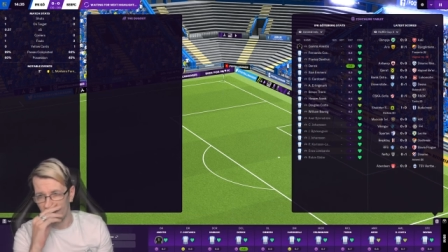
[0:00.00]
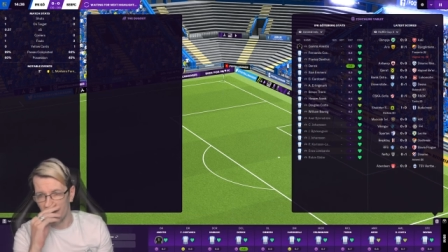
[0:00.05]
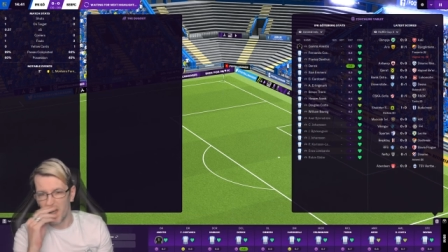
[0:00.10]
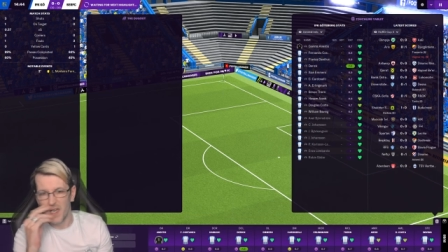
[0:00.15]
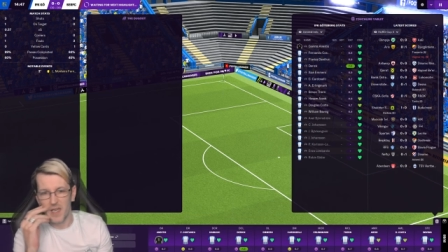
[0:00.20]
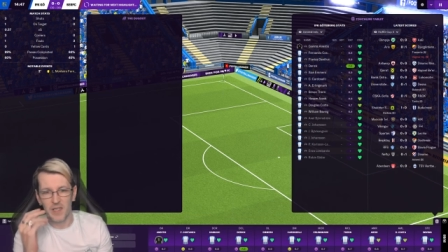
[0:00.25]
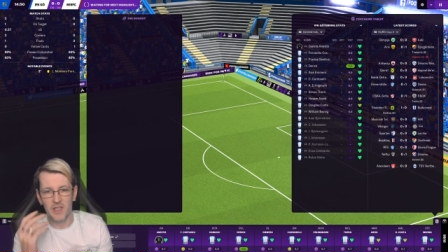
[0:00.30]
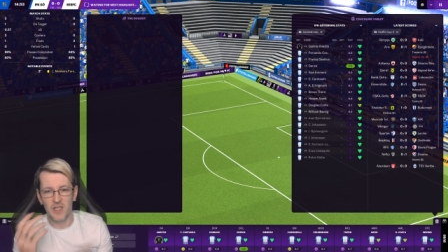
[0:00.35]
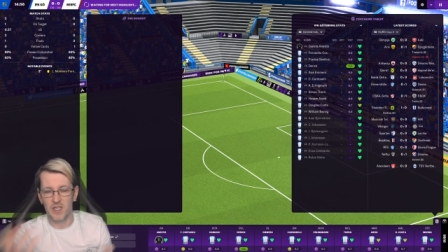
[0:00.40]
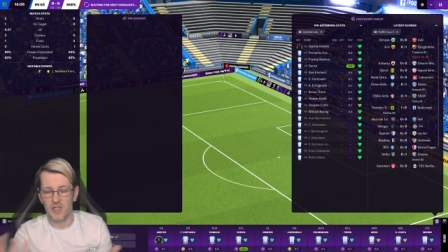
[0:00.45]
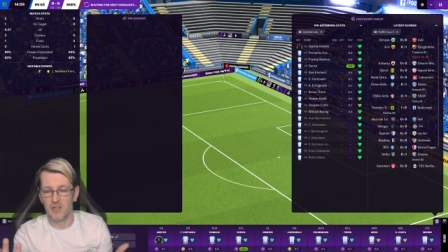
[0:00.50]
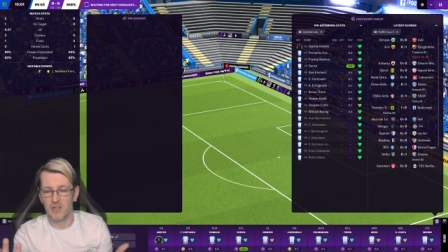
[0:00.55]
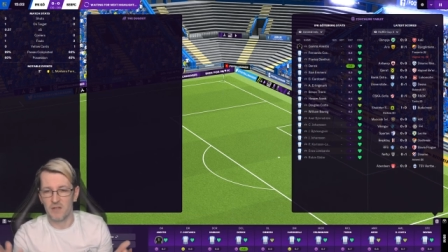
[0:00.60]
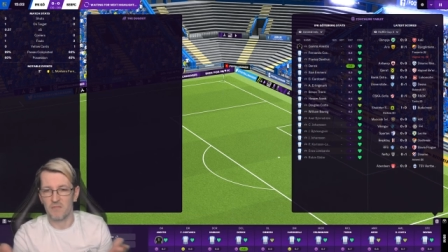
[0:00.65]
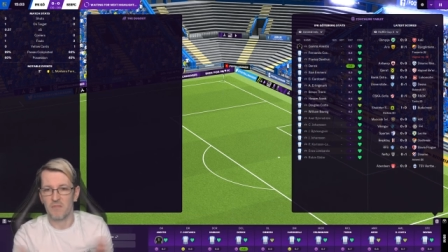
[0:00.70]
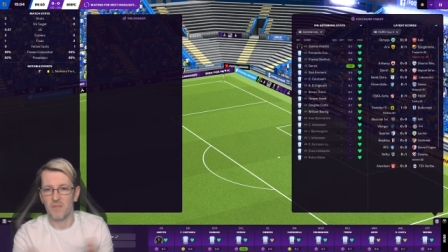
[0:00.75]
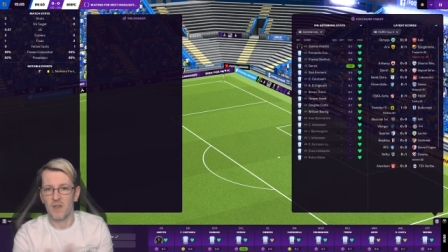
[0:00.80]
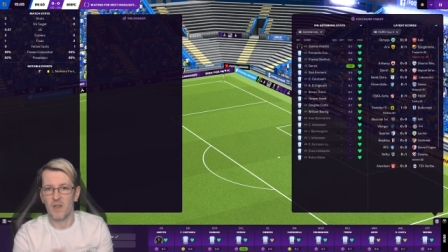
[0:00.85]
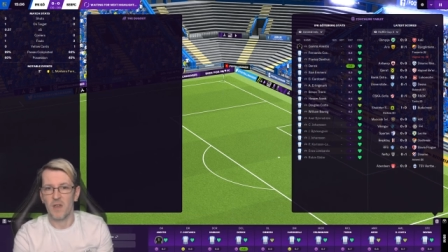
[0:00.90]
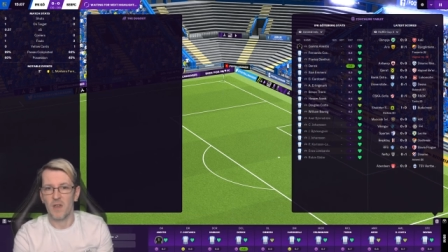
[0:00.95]
it's
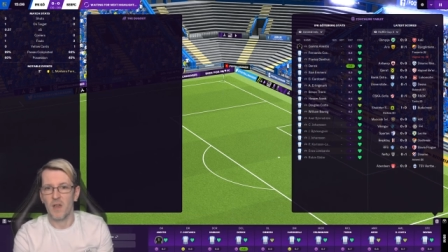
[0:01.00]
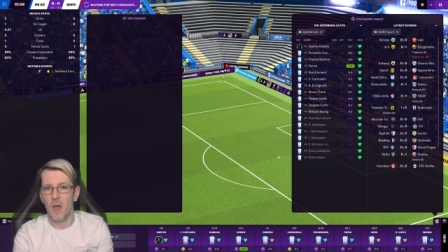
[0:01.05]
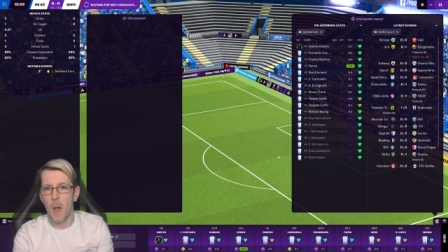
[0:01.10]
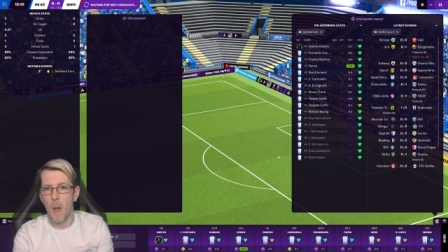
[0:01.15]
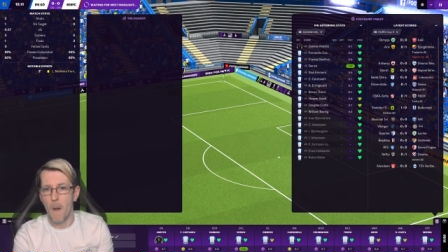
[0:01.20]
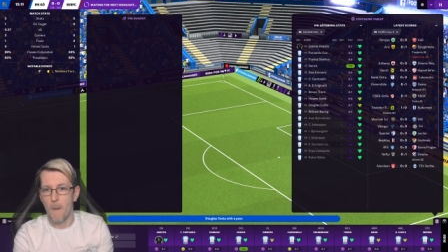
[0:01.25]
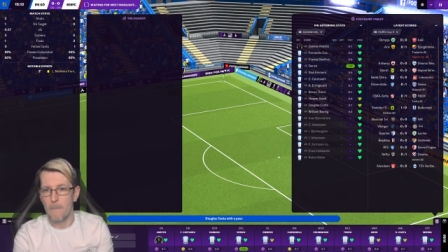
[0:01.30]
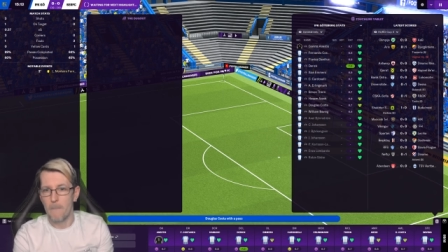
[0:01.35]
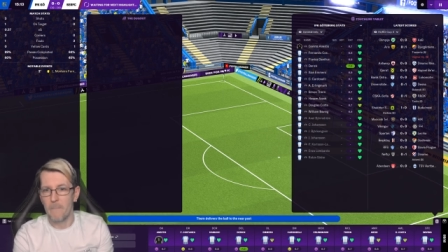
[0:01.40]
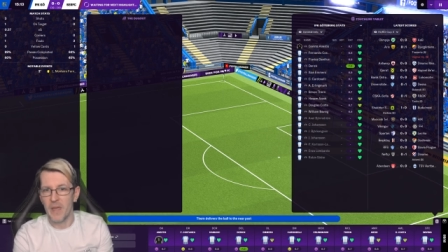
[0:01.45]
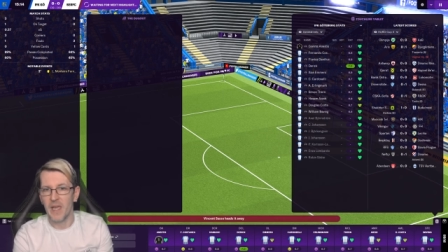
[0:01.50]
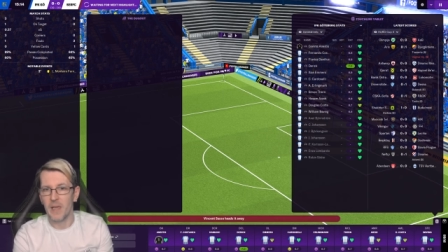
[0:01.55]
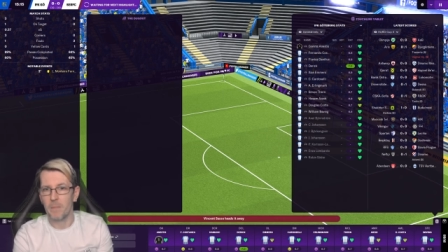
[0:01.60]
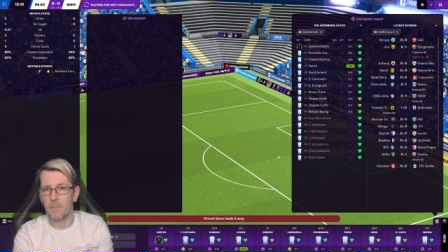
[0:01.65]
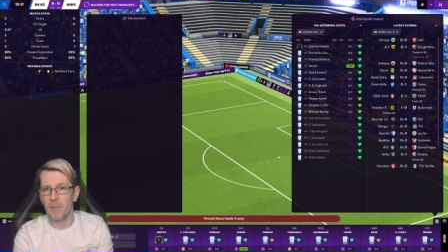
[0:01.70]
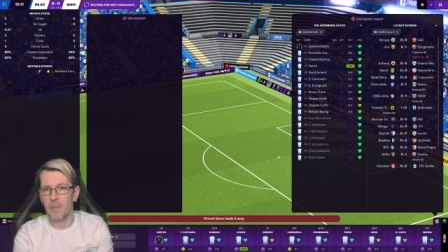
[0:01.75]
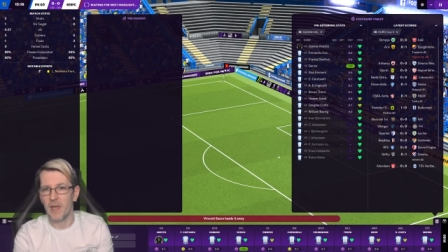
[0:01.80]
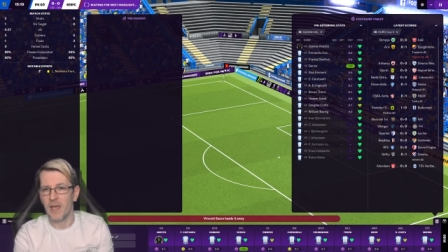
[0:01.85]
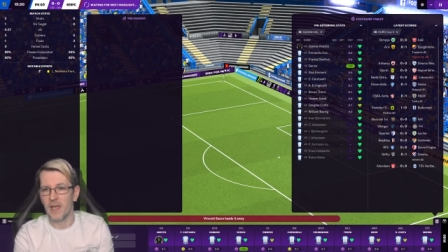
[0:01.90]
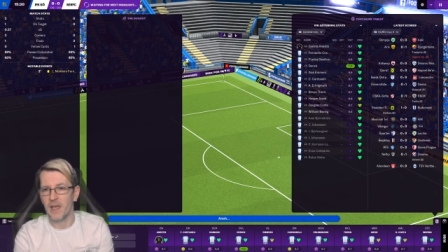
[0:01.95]
a big,
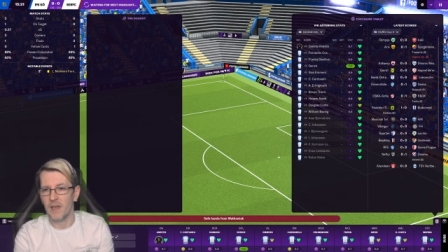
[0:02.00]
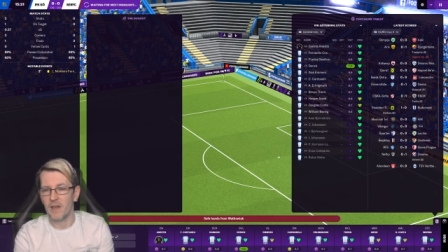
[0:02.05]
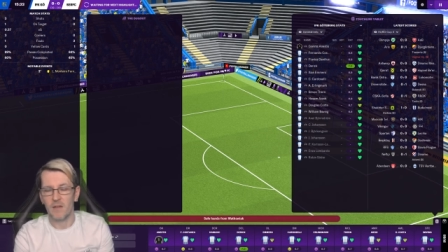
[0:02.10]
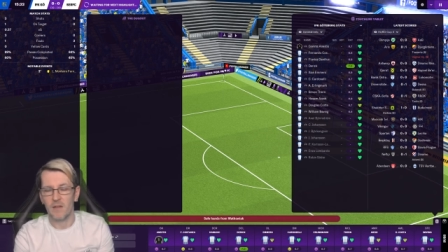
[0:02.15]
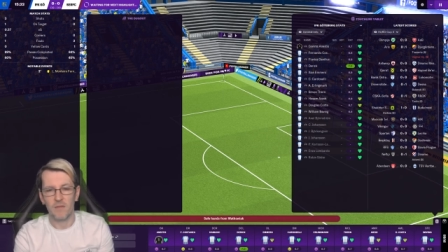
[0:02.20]
big